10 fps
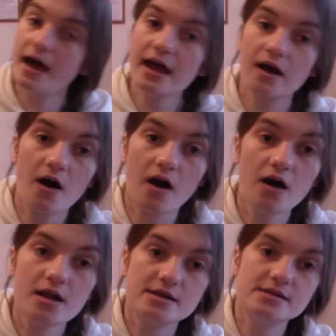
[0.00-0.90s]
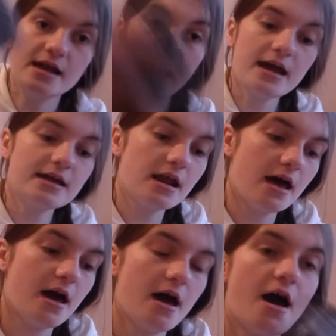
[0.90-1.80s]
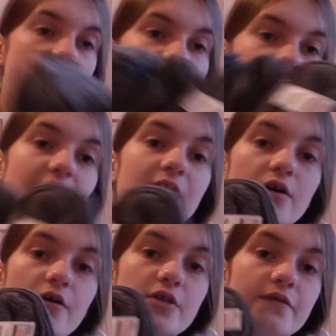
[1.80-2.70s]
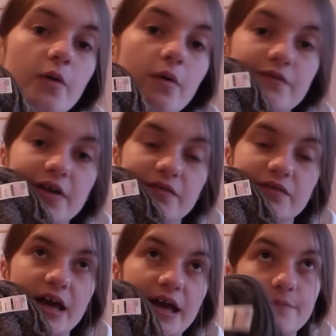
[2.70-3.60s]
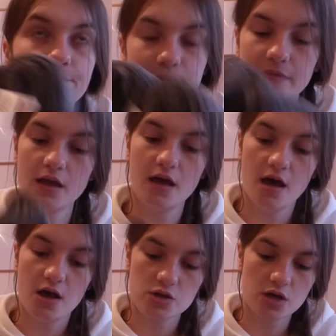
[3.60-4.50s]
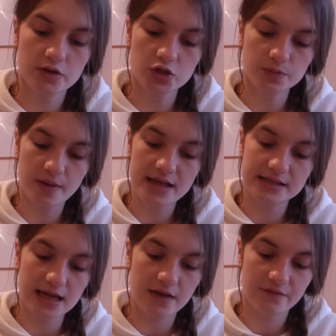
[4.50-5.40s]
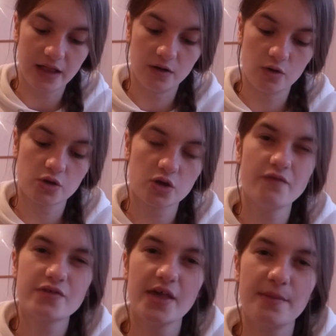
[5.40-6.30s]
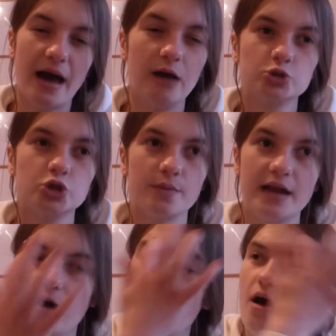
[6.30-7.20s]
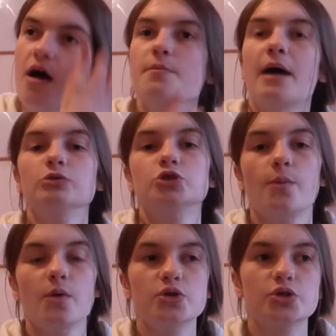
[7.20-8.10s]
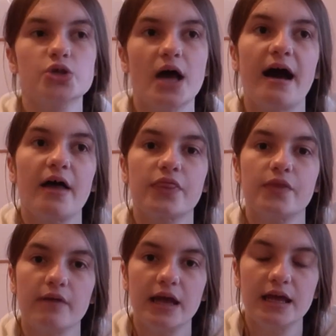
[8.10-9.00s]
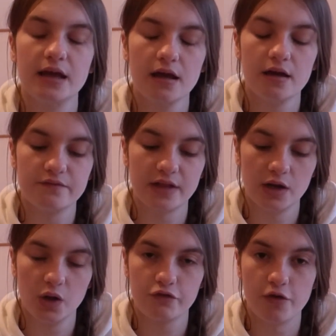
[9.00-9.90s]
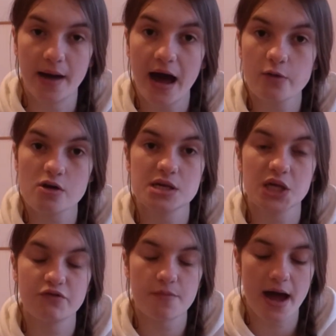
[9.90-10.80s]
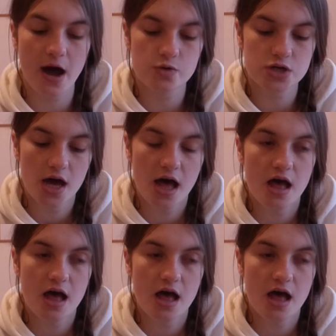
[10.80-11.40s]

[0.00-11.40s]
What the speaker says: I got 9 flannels for 150. So they're just basic flannels because obviously at pound shop now, pound shop ones are 3 flannels for a pound or 6 for a pound.